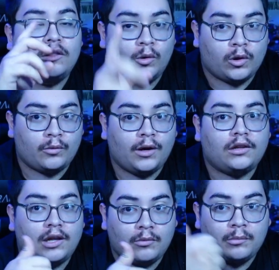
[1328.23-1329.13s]
Lord of the
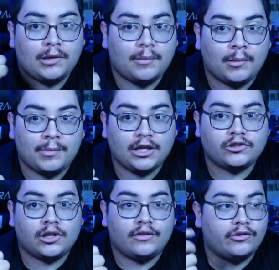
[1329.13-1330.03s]
Rings, they will be up on
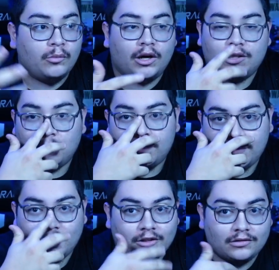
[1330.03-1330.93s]
Patreon. If you want them
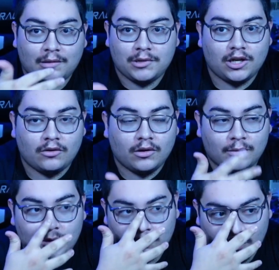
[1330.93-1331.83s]
up there, just let me know,
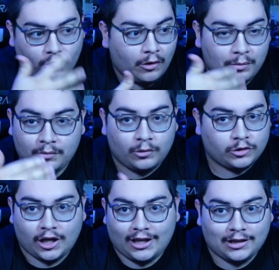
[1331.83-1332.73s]
um, and we'll go.
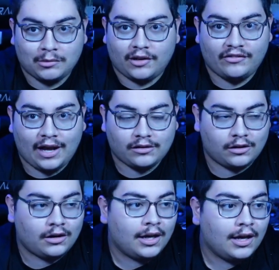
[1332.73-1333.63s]
We'll try to get them done
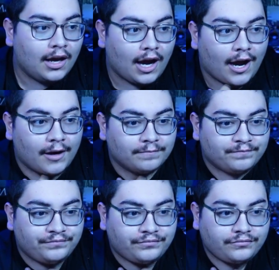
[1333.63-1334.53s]
faster.
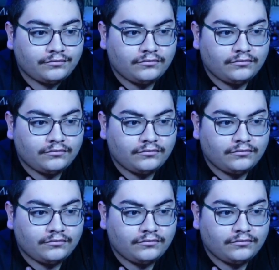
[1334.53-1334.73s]
Um...